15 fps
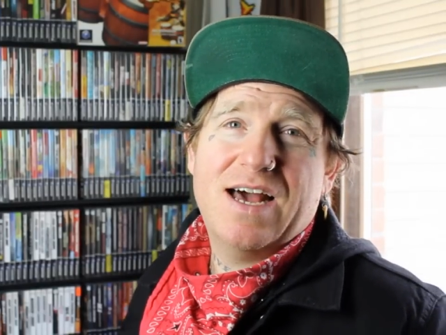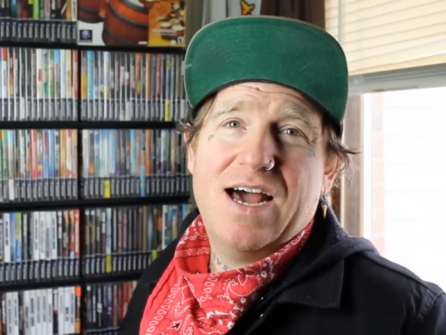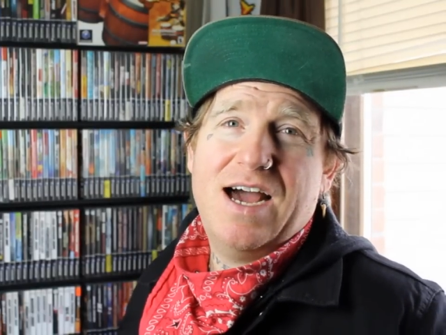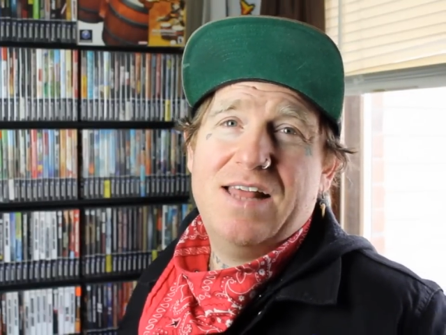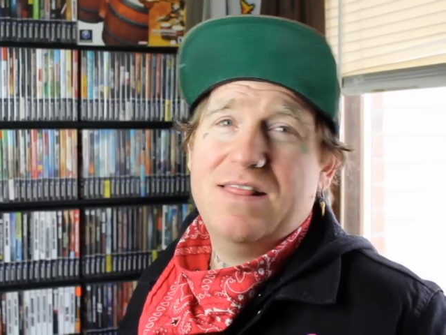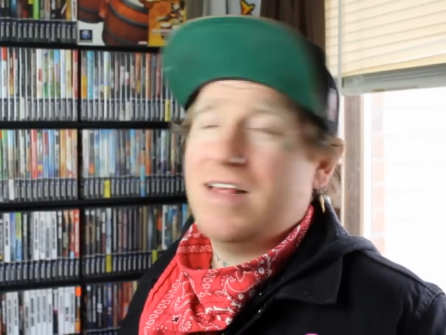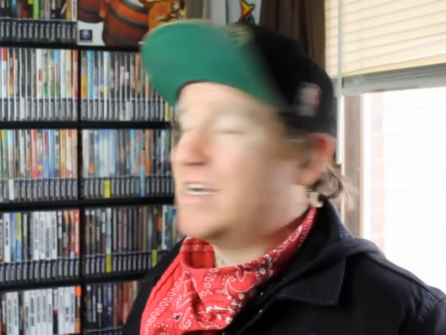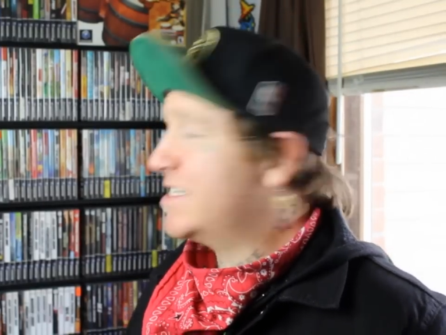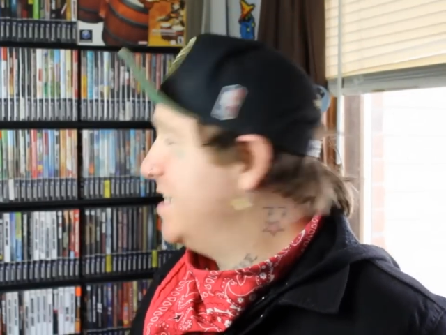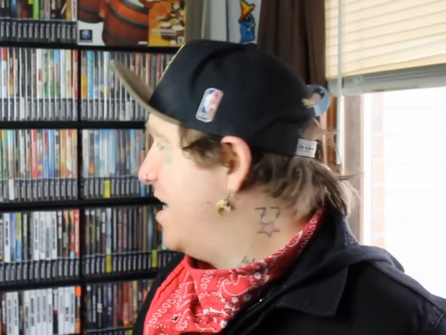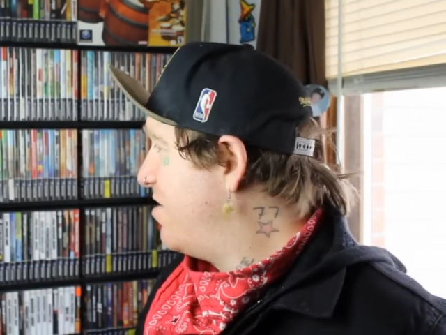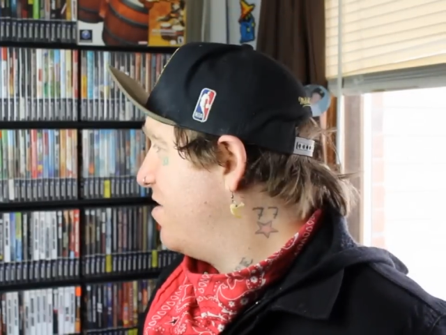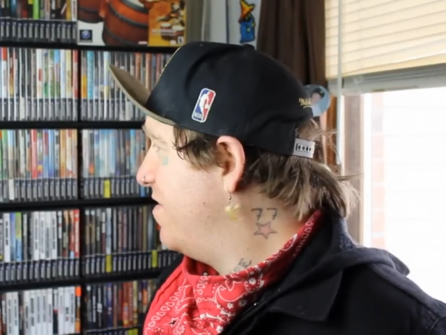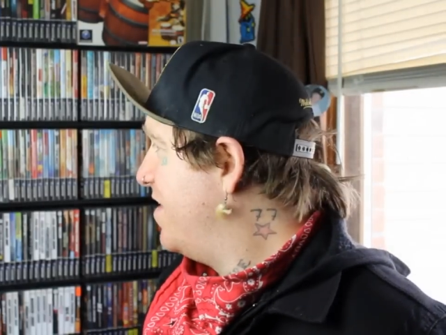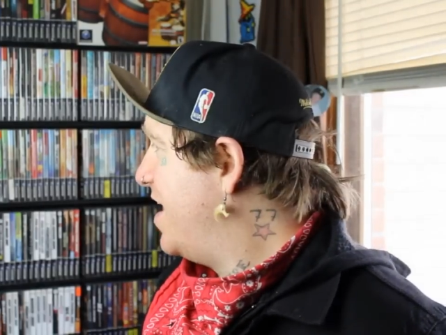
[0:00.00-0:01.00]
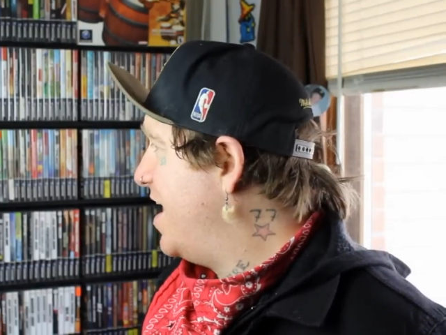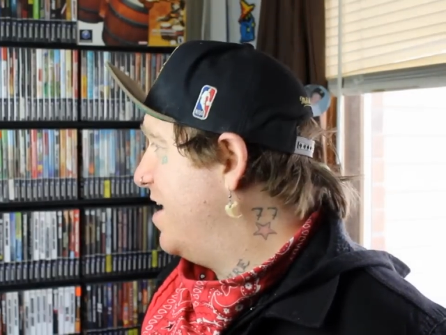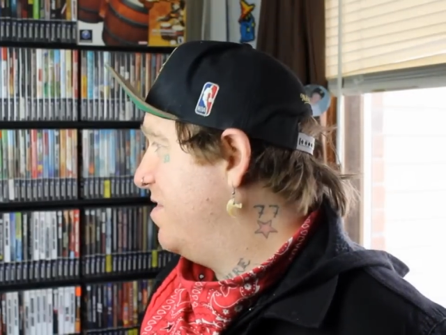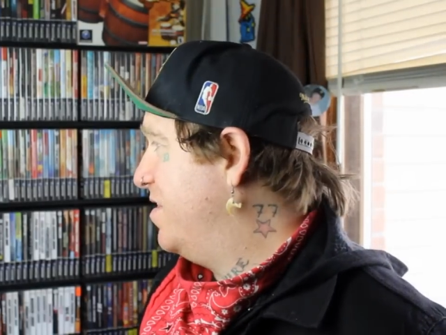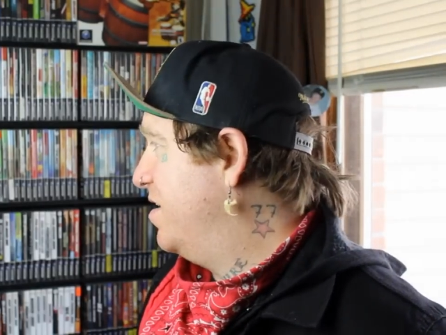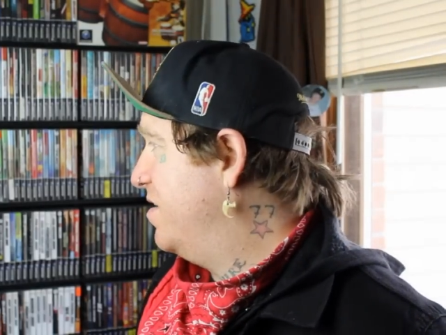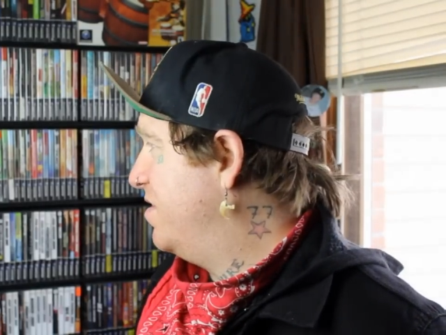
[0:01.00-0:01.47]
I lucked out on
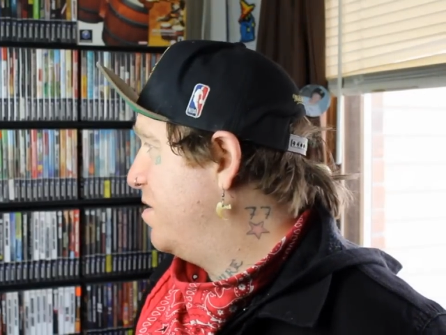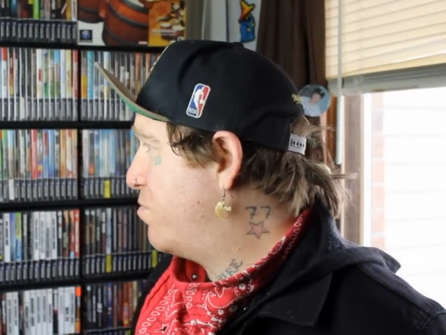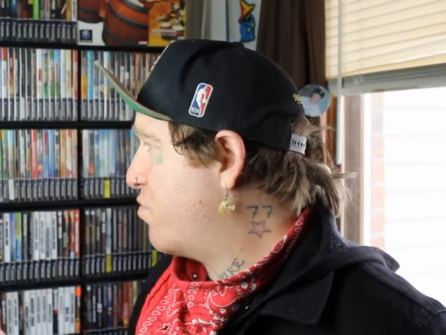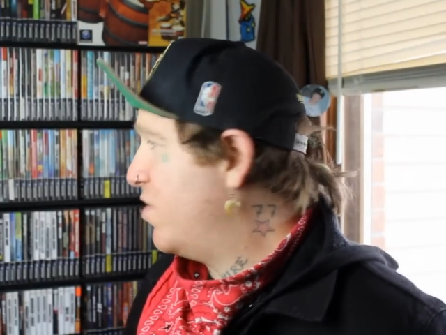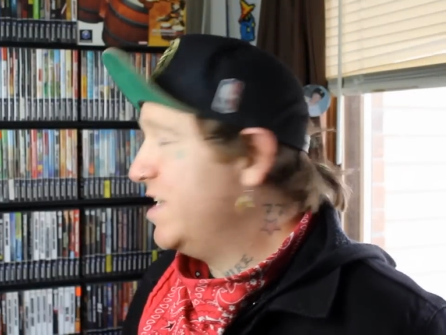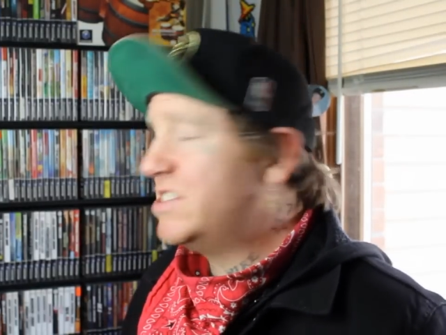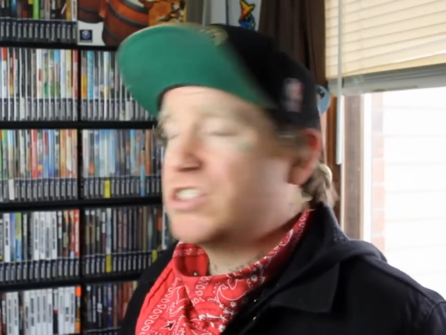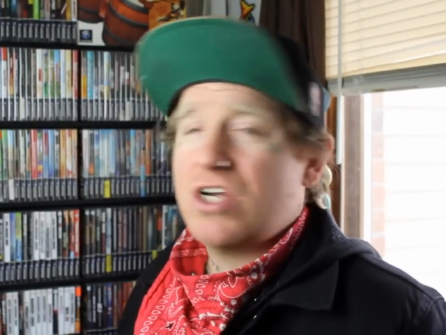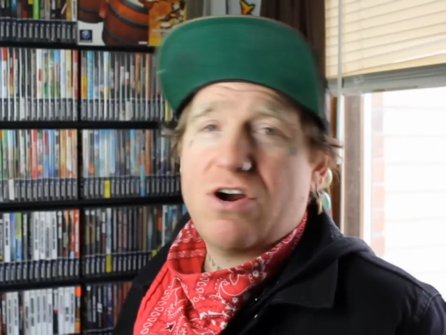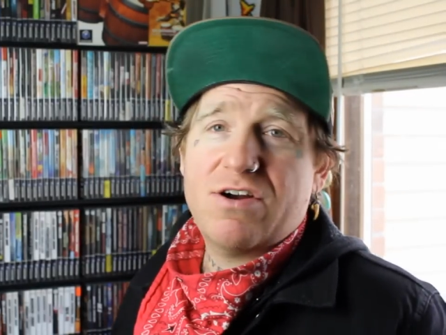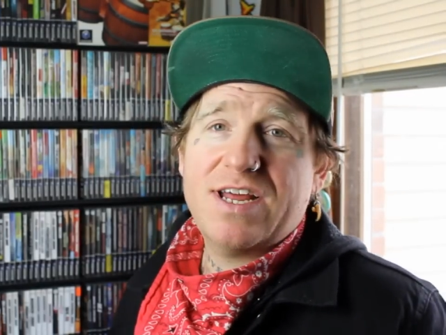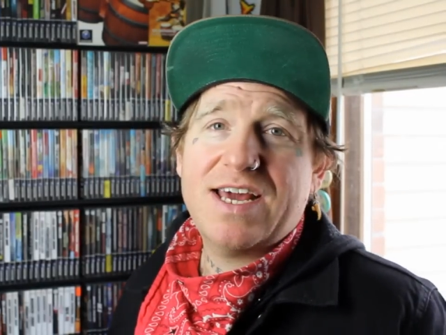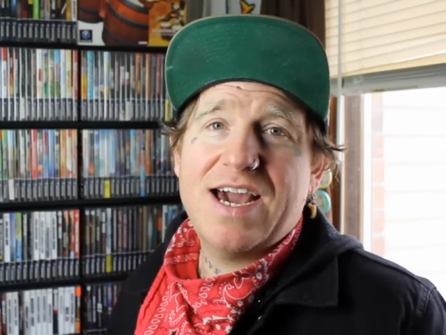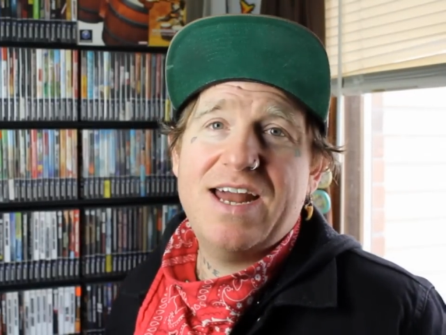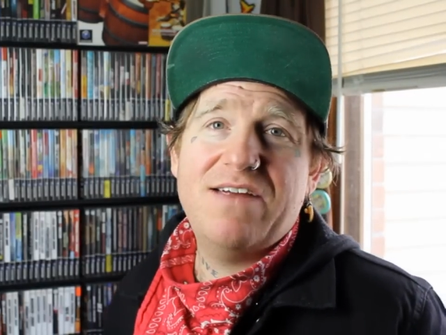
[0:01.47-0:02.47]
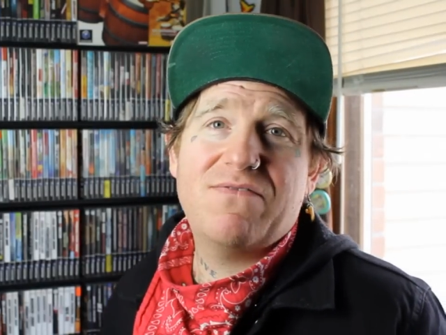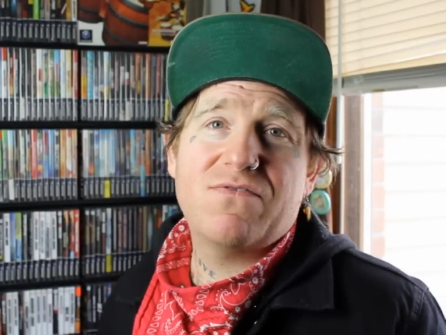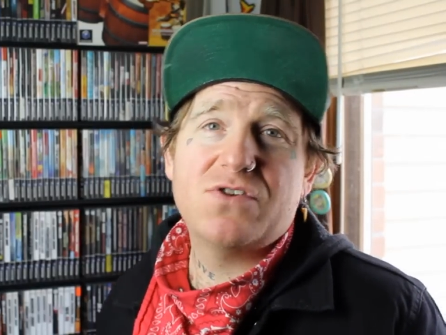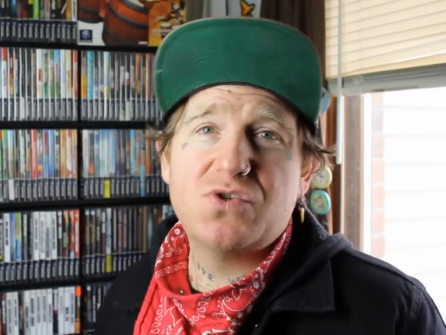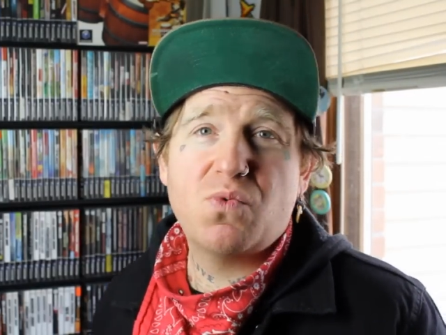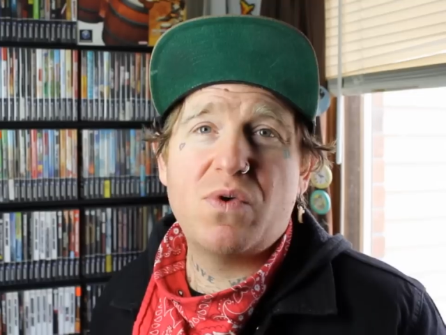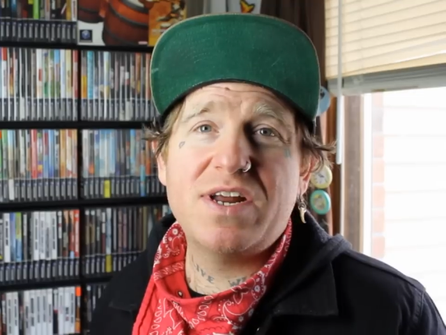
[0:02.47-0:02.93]
that. The, the price charting had it
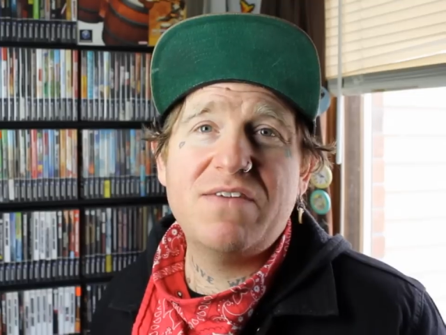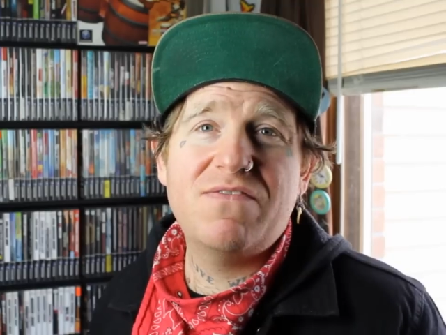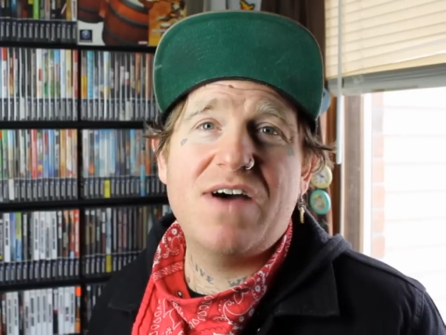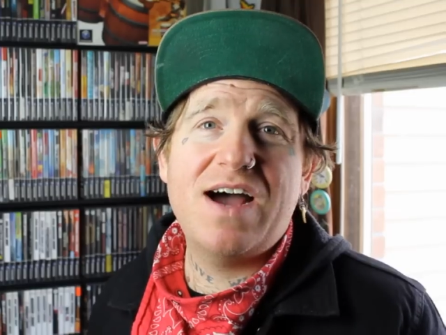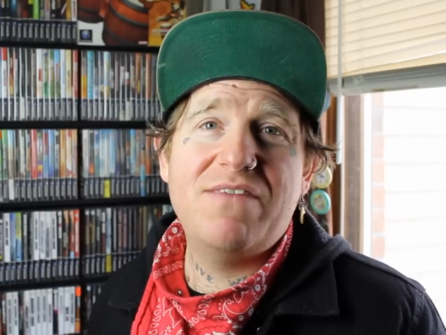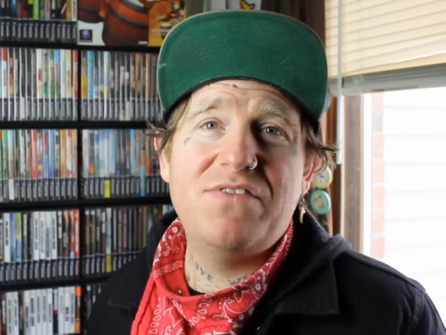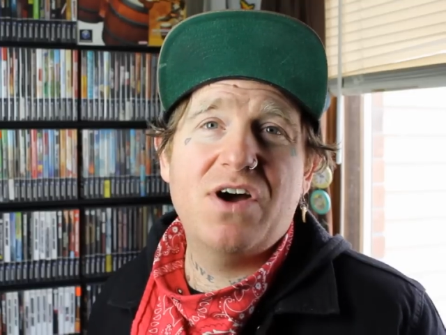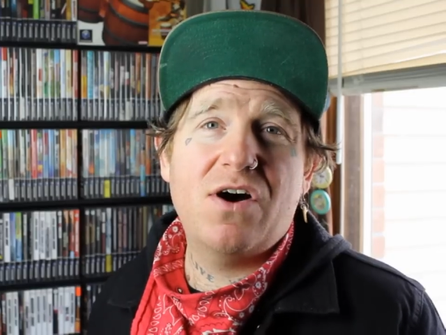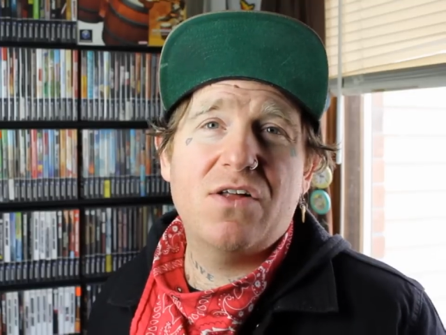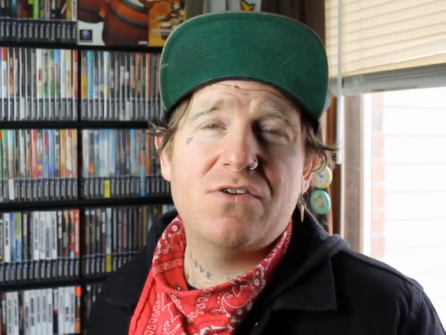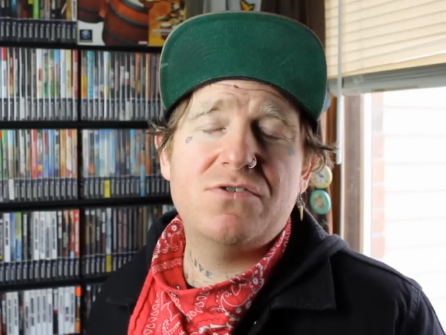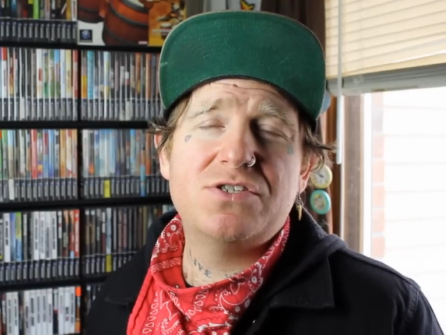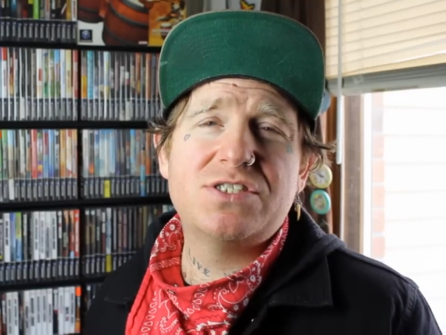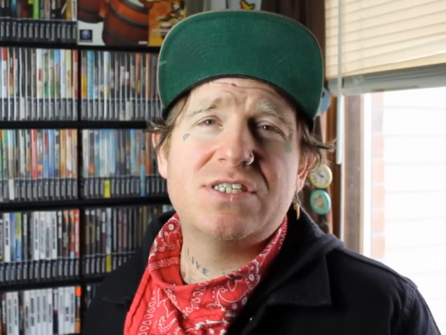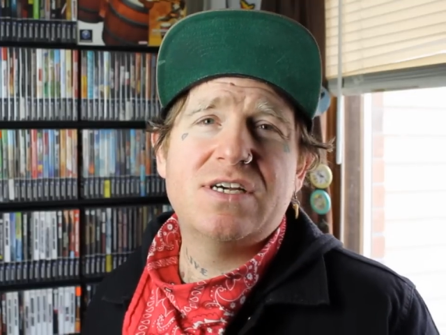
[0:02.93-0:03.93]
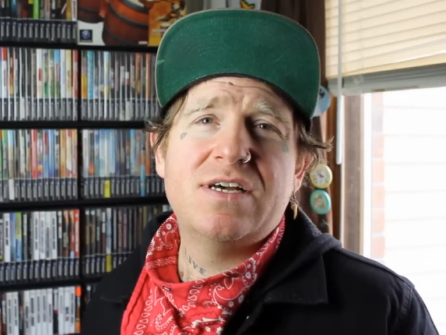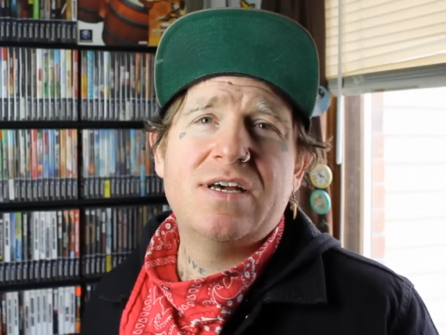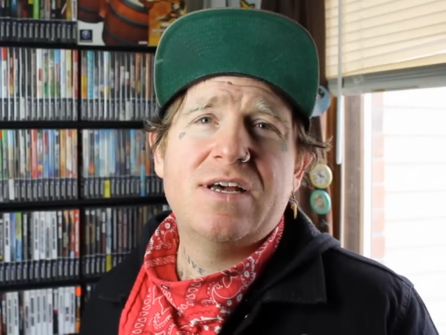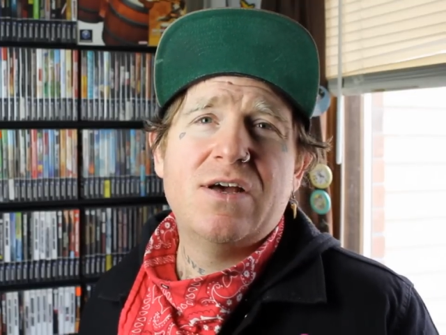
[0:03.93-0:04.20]
for $25